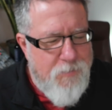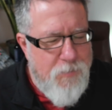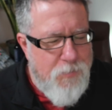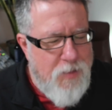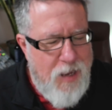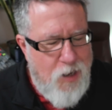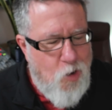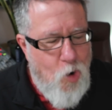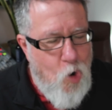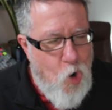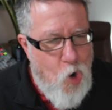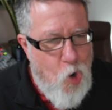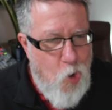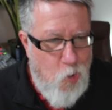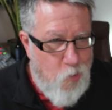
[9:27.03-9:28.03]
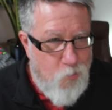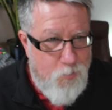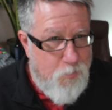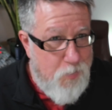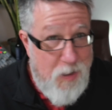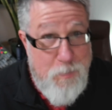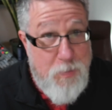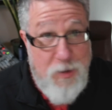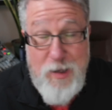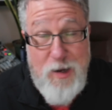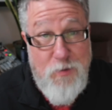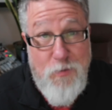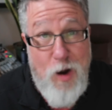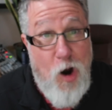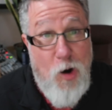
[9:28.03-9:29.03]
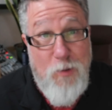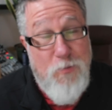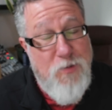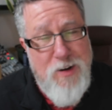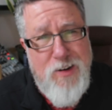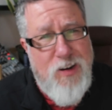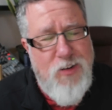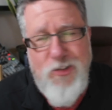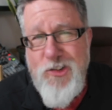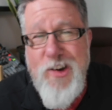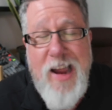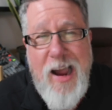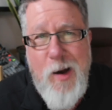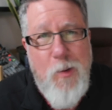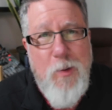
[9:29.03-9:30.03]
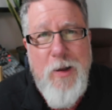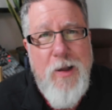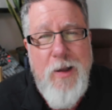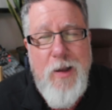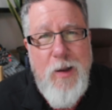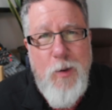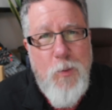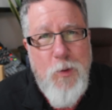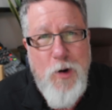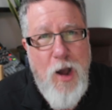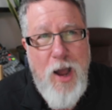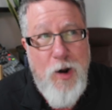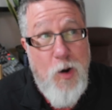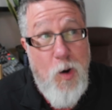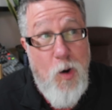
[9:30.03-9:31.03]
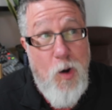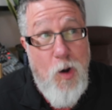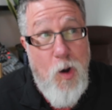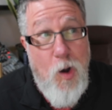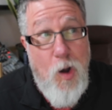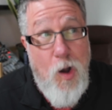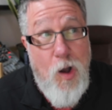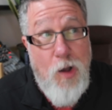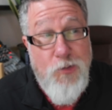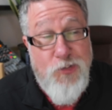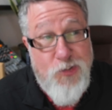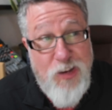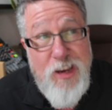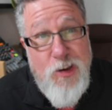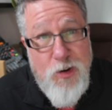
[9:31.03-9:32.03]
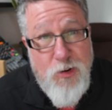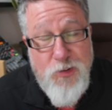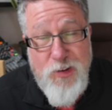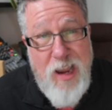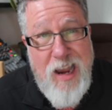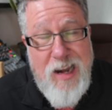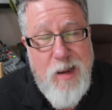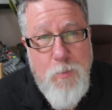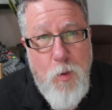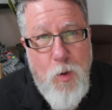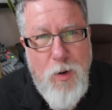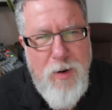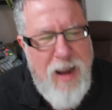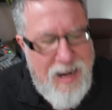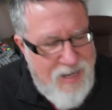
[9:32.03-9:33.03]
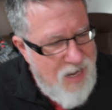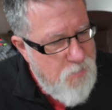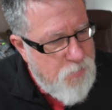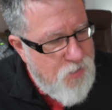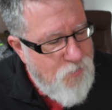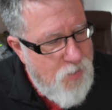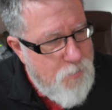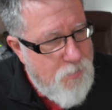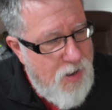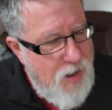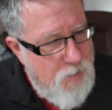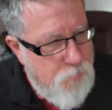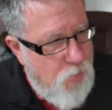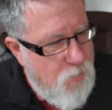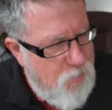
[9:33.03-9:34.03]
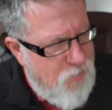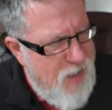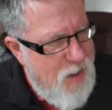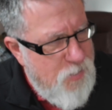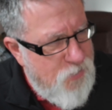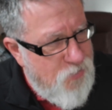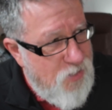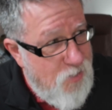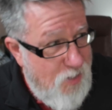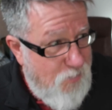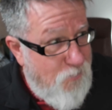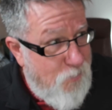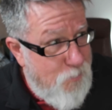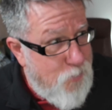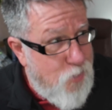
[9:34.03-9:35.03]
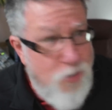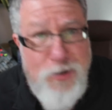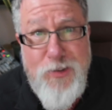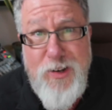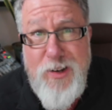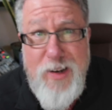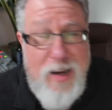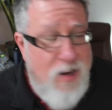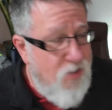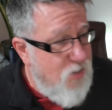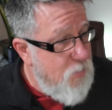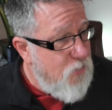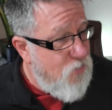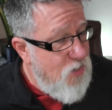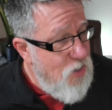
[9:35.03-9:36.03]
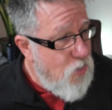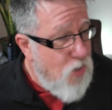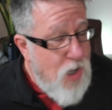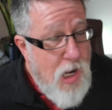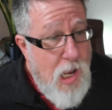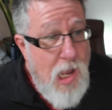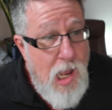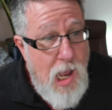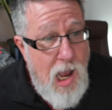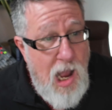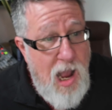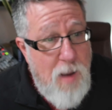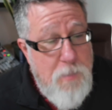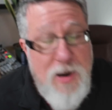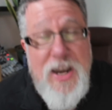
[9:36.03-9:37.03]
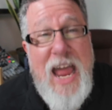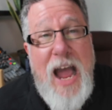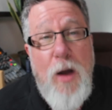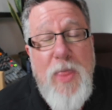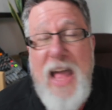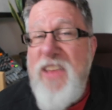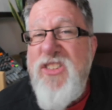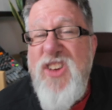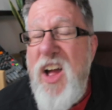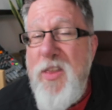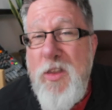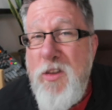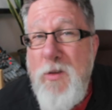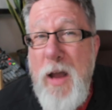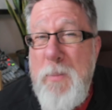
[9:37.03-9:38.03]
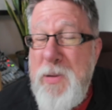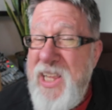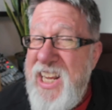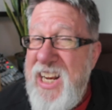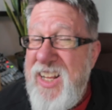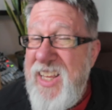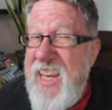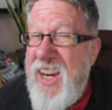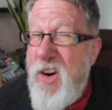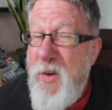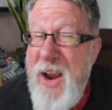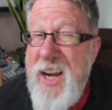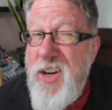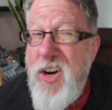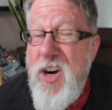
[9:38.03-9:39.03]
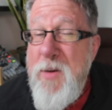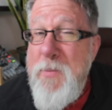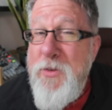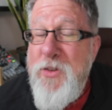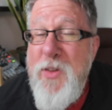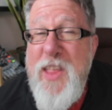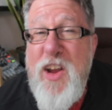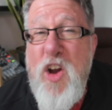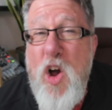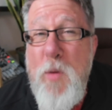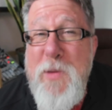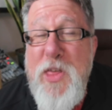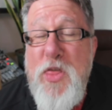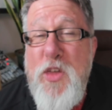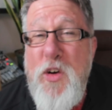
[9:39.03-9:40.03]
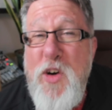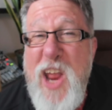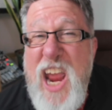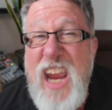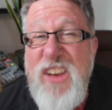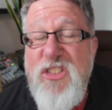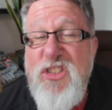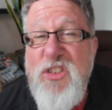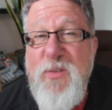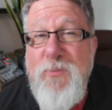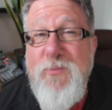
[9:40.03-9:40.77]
they call people of our vintage now. We're not seniors anymore. I can't believe I probably am a senior. I'm turning 60. I guess I'm a senior. But now that's not a politically correct term, so they call me third age.